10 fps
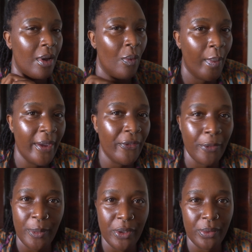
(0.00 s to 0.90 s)
away
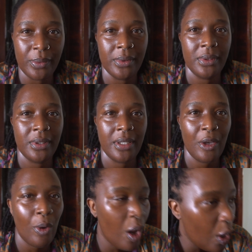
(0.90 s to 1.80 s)
from you it
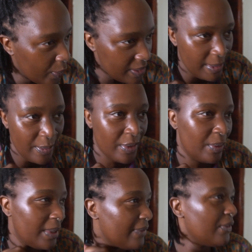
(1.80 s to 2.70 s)
will always be with
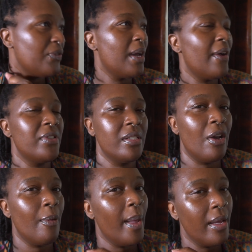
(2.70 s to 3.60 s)
you even if you have to
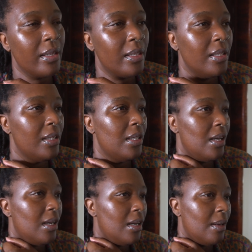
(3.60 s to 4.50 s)
go back
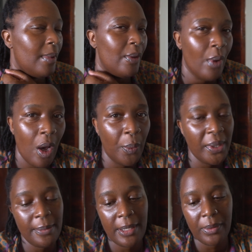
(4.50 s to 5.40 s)
um, it will
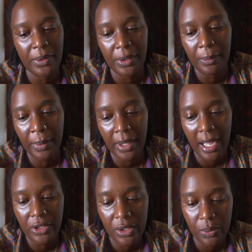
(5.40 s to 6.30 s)
always be with you but
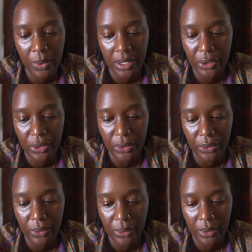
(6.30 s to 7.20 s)
i just want
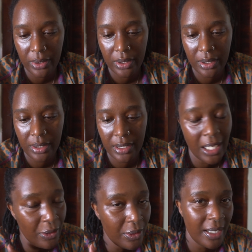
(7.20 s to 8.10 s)
to
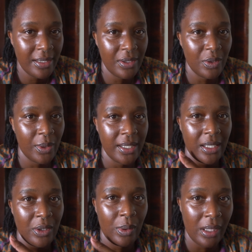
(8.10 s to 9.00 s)
tell you guys the story because I
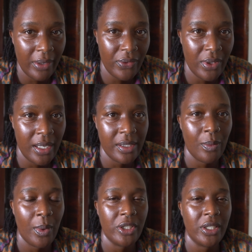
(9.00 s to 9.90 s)
know a lot of you guys are
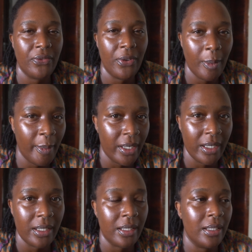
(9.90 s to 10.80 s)
watching from
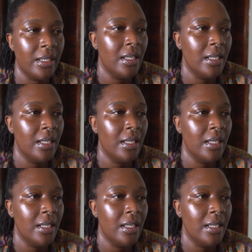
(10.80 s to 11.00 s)
America